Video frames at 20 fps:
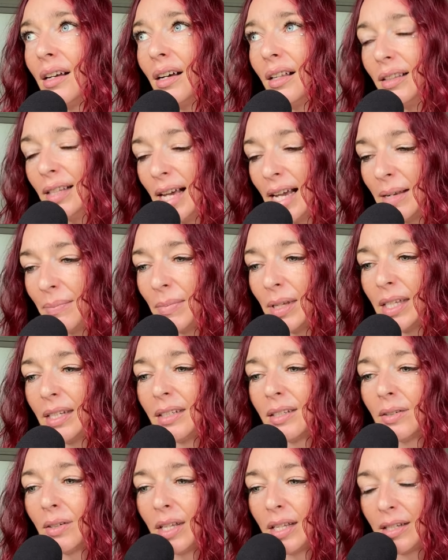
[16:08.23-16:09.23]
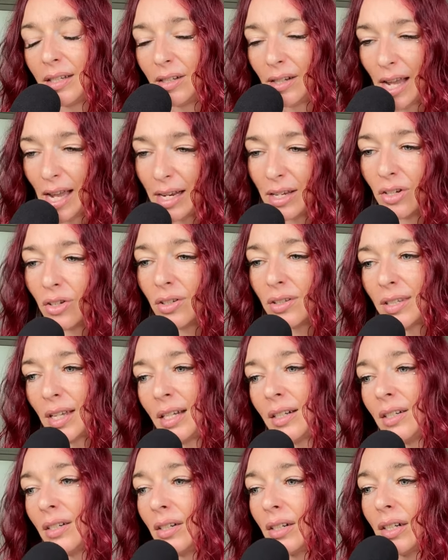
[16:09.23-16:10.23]
alignment and in your
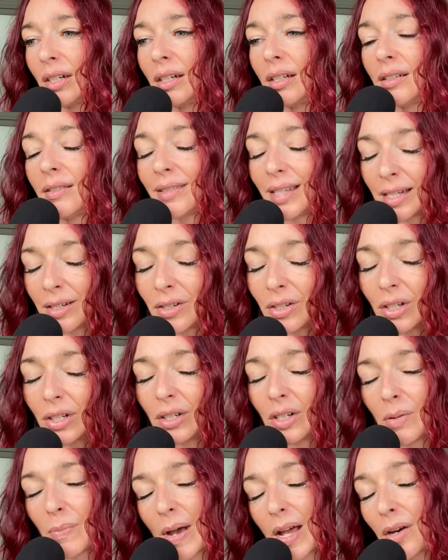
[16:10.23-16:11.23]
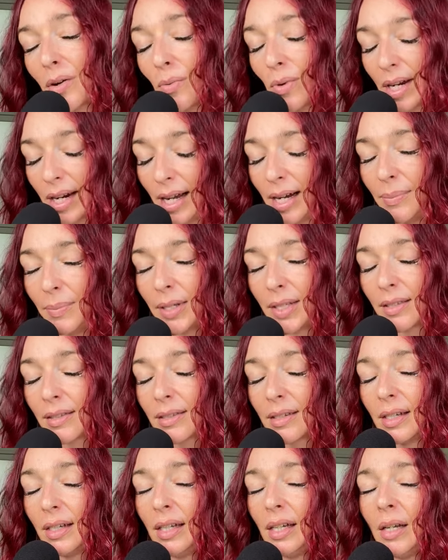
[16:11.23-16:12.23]
center center no matter what happens.